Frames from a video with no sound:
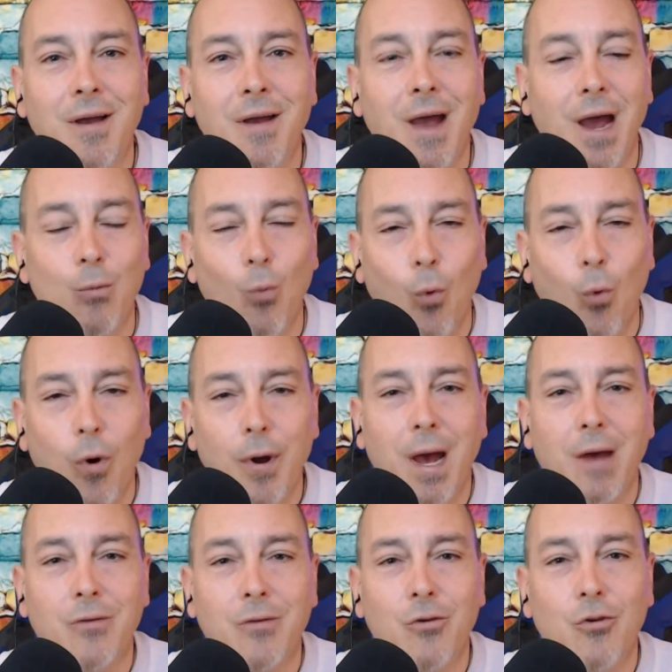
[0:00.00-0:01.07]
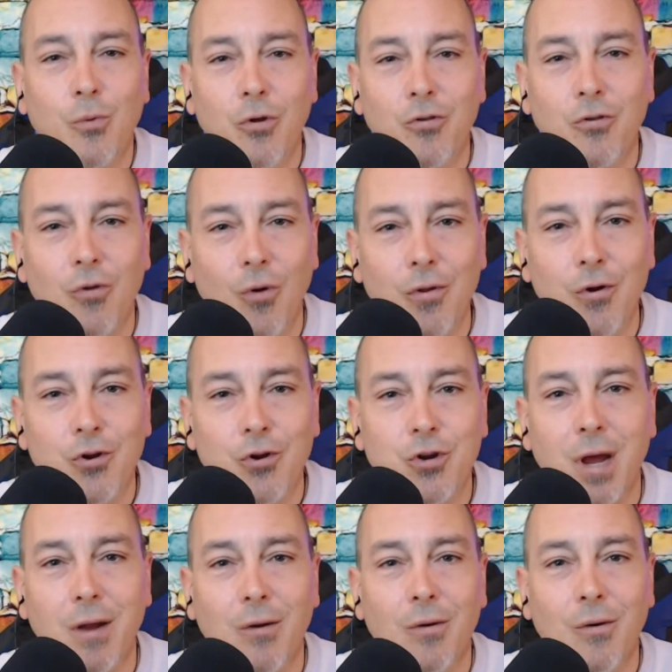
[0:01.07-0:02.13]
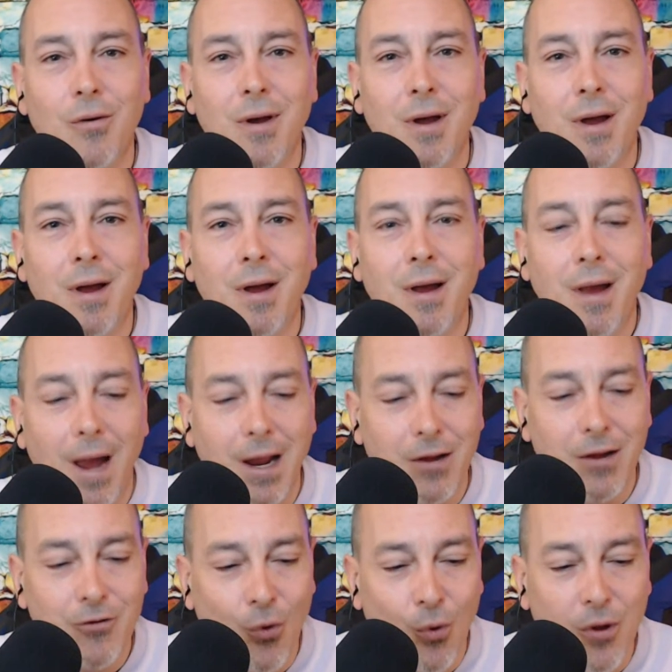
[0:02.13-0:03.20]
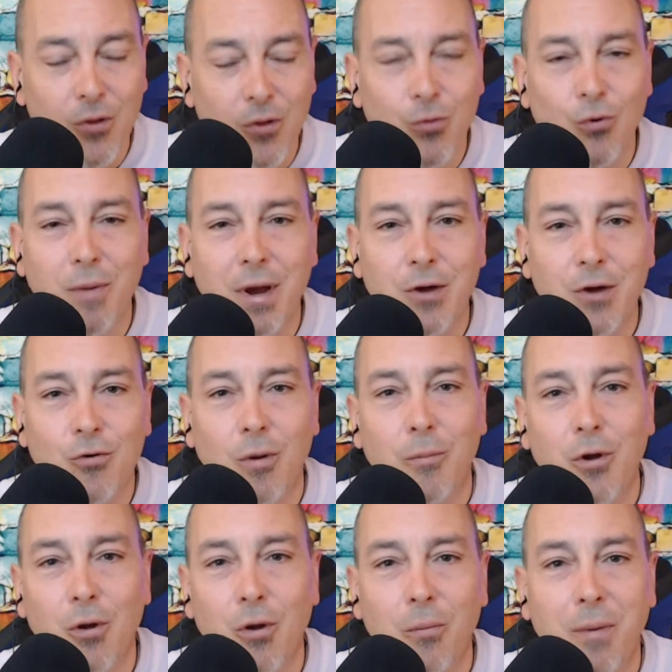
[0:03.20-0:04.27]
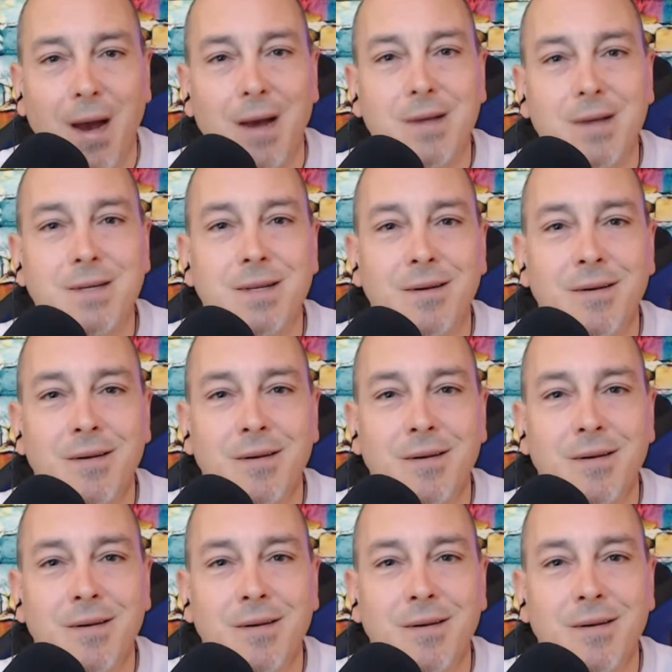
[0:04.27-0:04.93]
and Warcastles puts it on their channel, and he's going through my criminal past